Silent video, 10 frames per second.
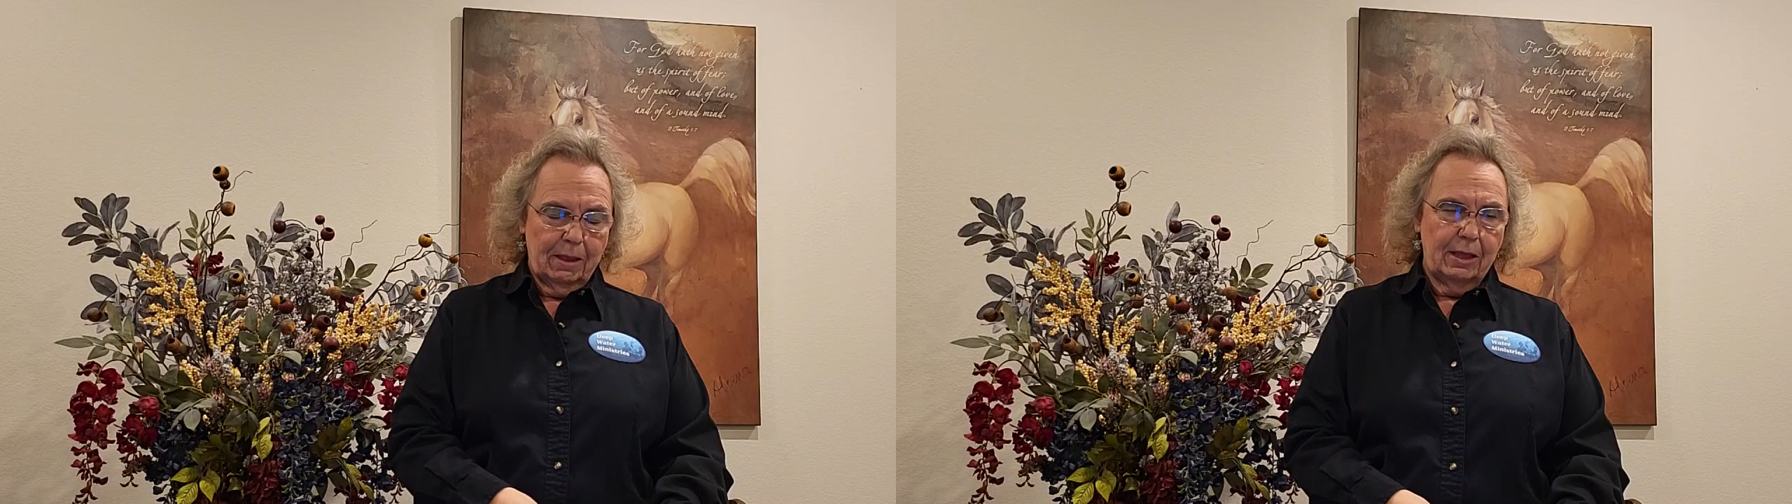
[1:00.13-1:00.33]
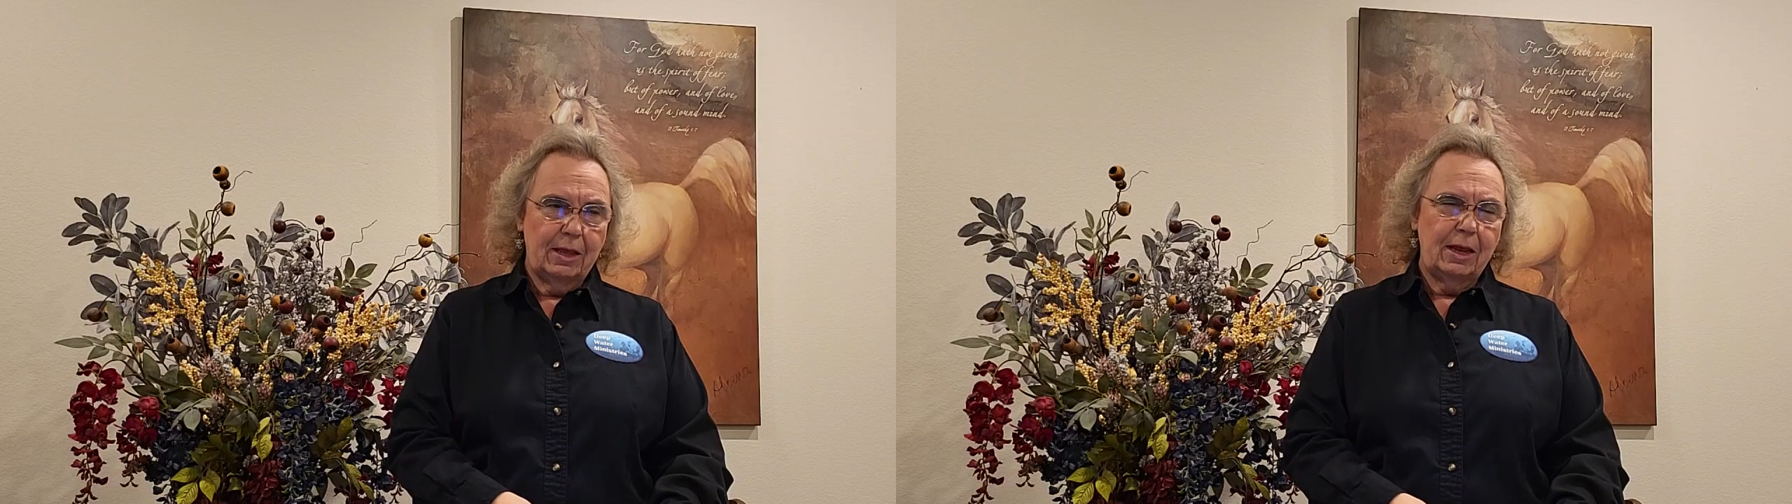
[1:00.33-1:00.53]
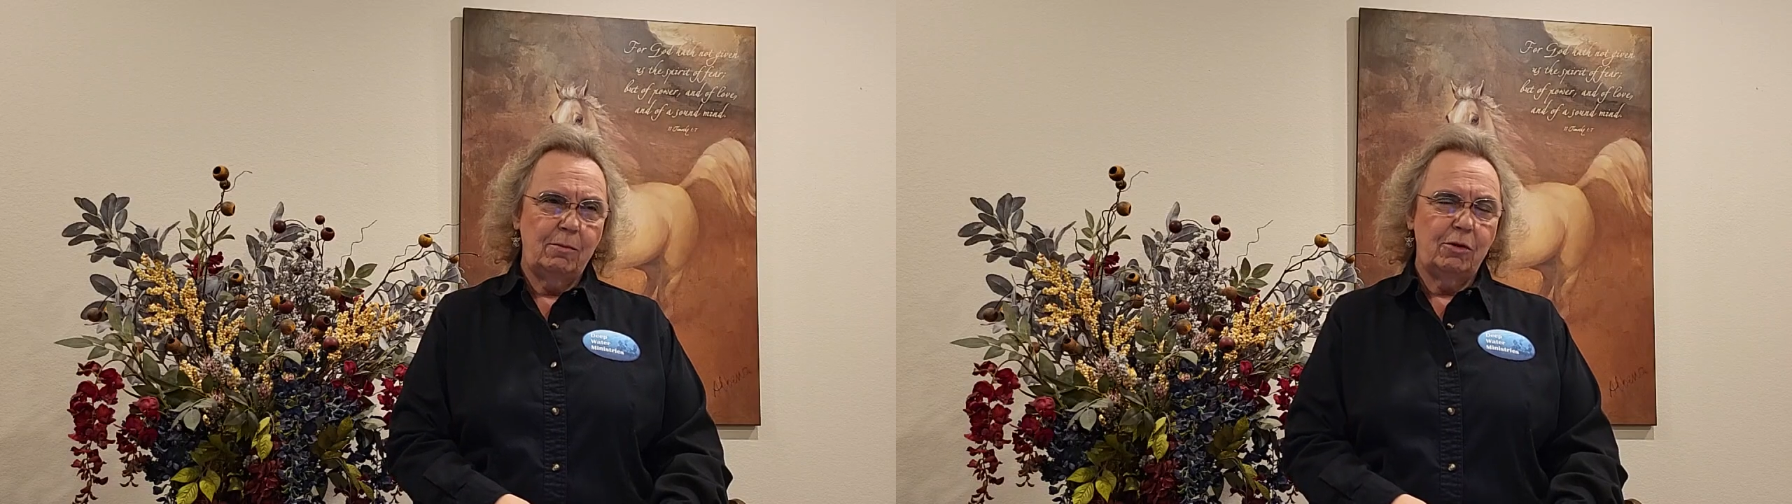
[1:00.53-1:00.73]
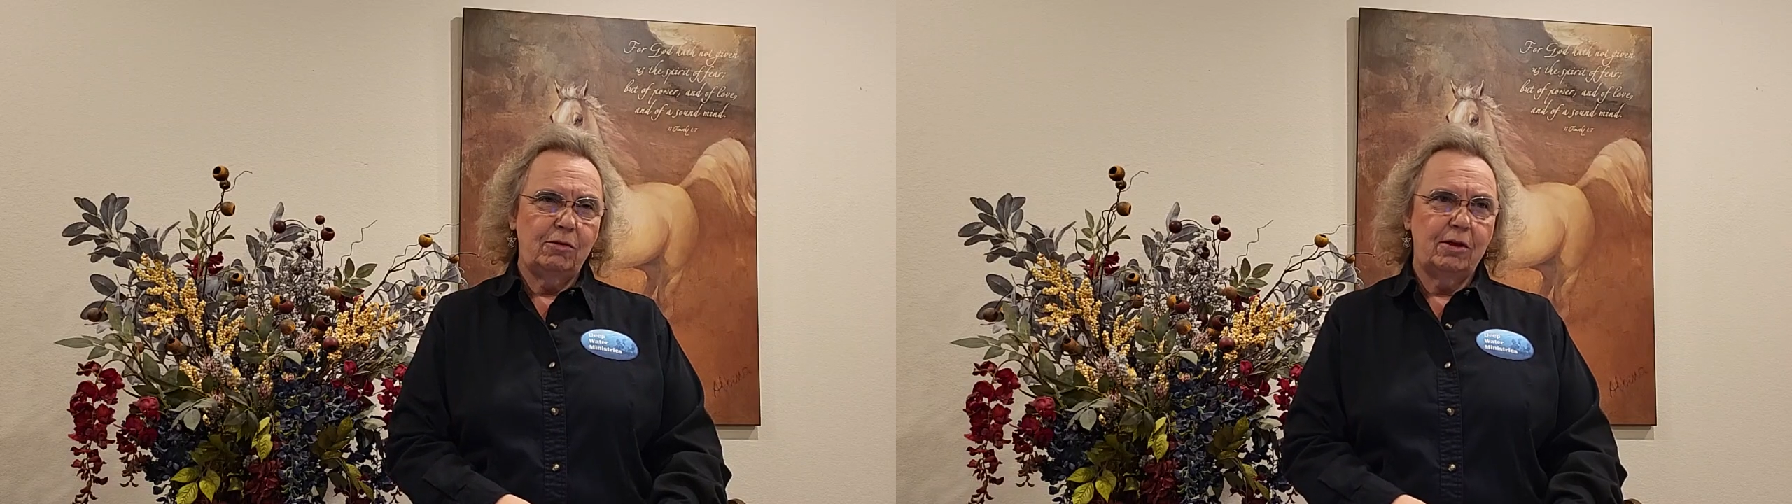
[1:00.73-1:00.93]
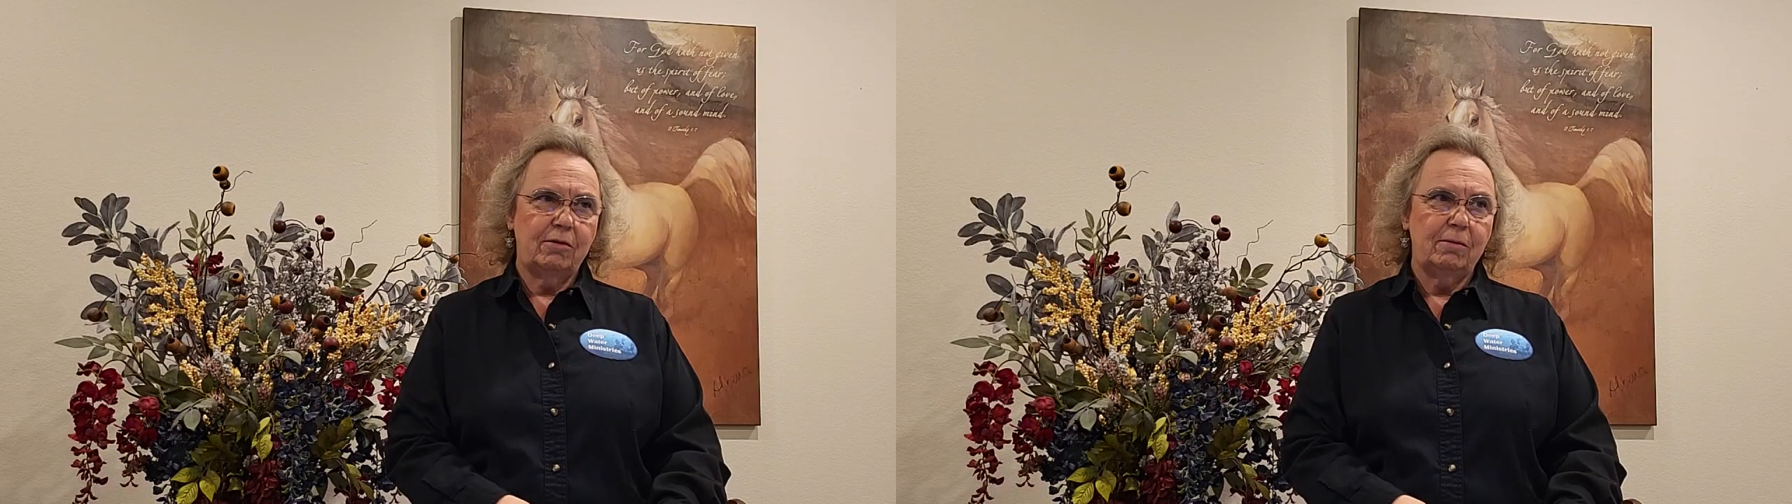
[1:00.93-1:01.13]
And the emu
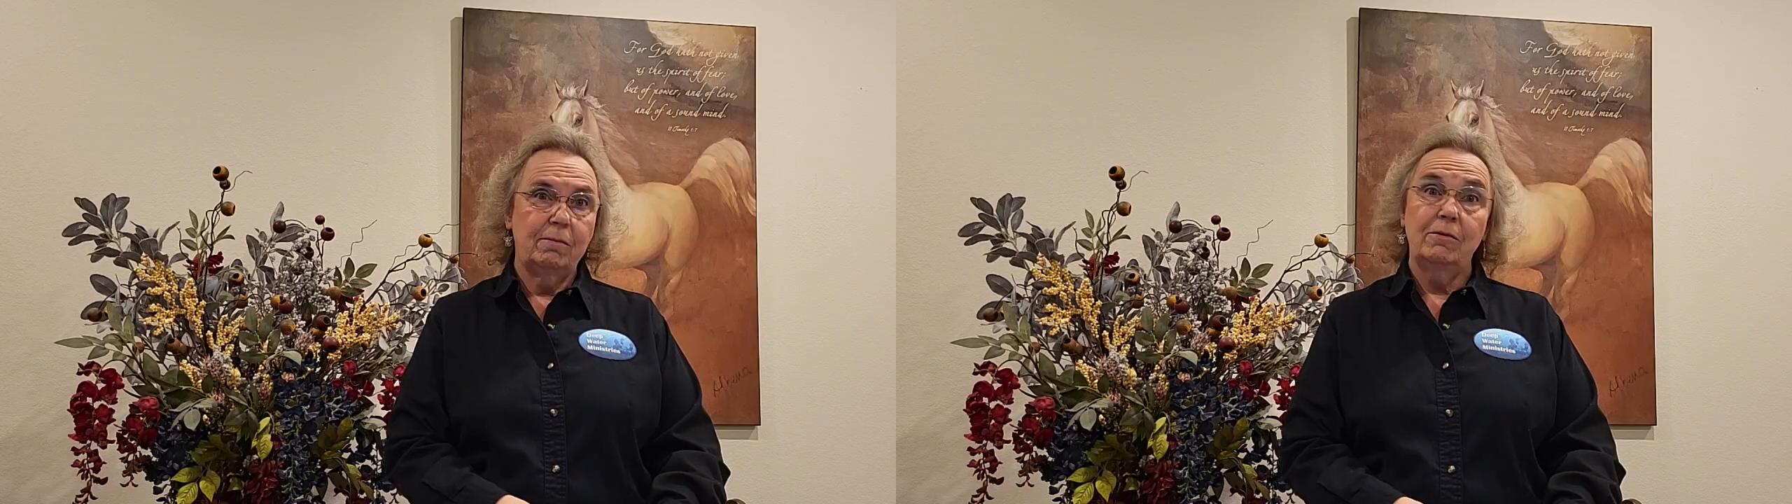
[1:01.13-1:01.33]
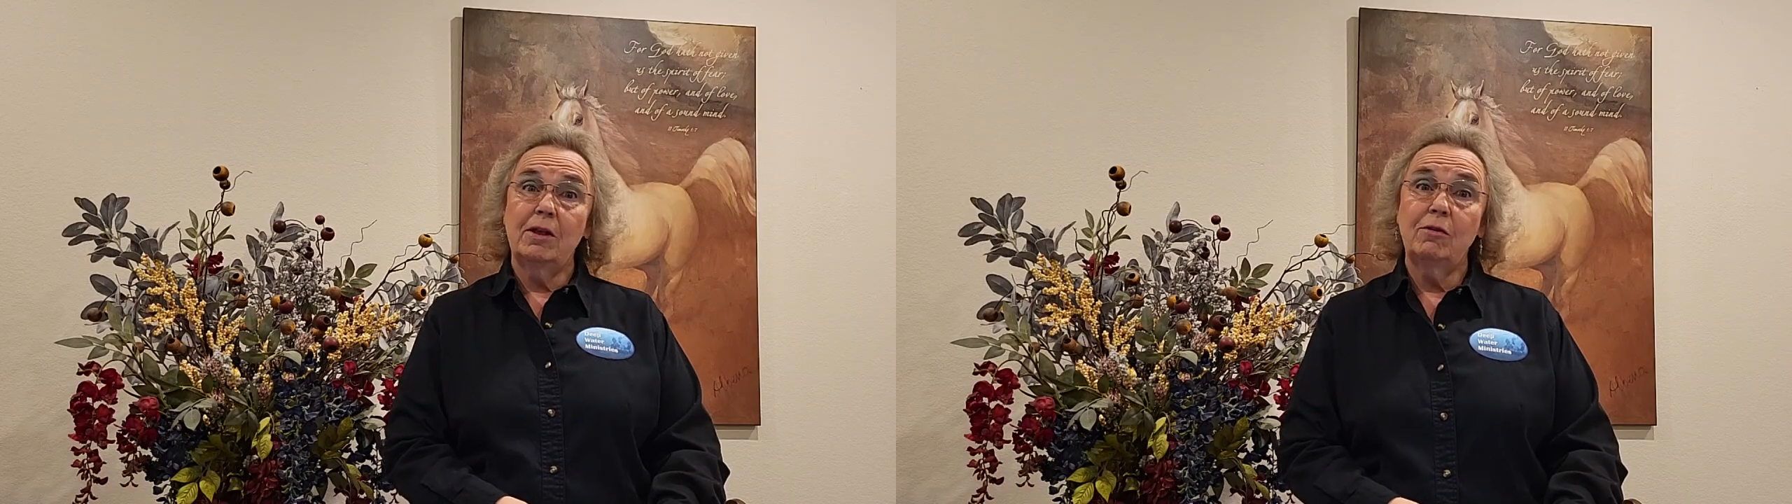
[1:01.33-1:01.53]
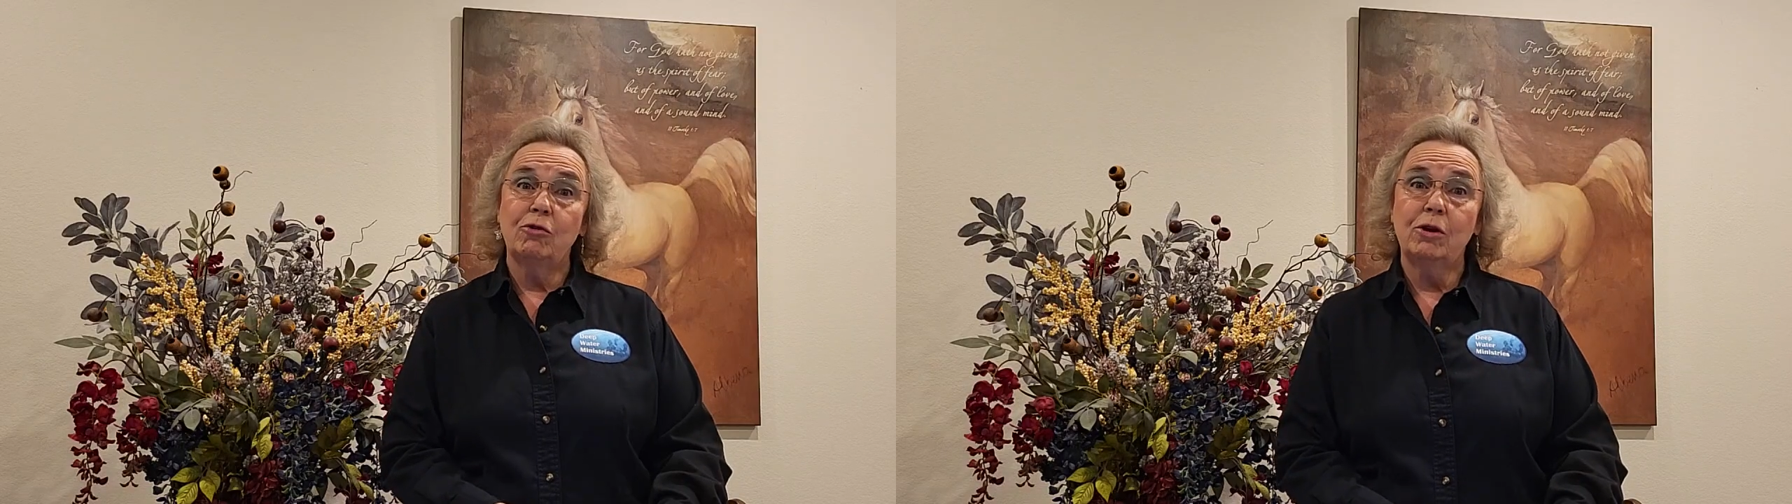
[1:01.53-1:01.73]
says, sounds